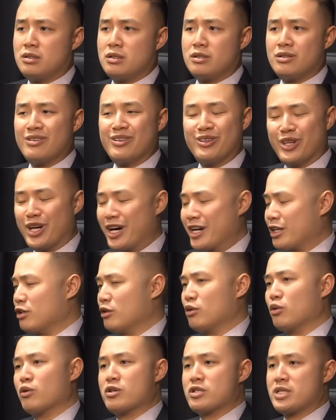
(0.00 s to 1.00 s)
a lot of good
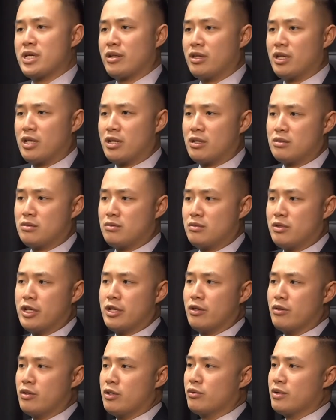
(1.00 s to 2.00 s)
lawyers out there.
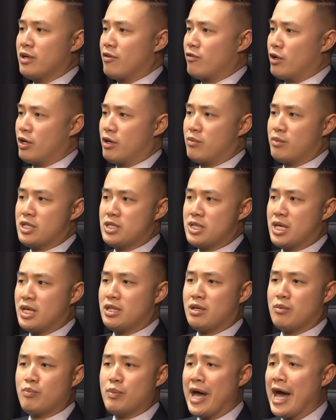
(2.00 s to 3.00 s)
You'll never hear me say
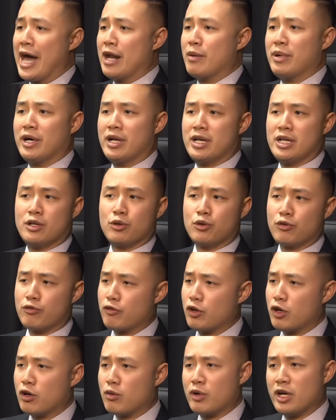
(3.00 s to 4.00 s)
anything bad about any other
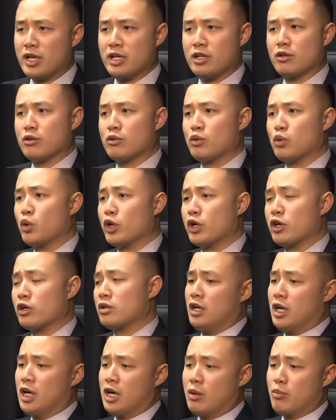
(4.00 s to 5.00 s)
firm or any other lawyer.
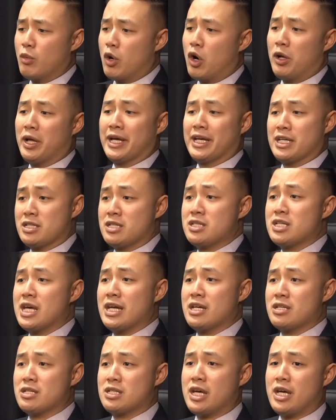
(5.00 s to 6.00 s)
All I can say
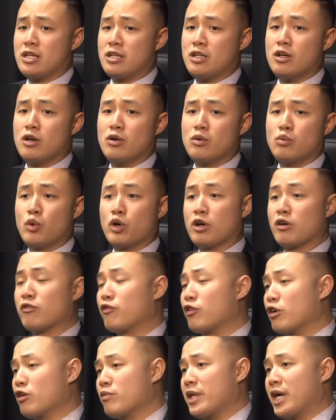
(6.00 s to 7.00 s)
is that, we're a
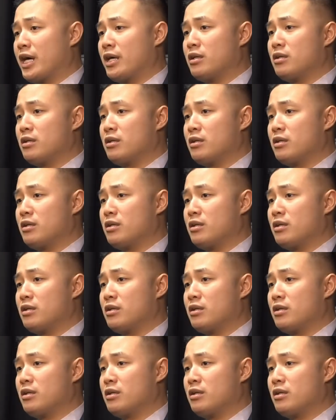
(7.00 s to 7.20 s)
firm that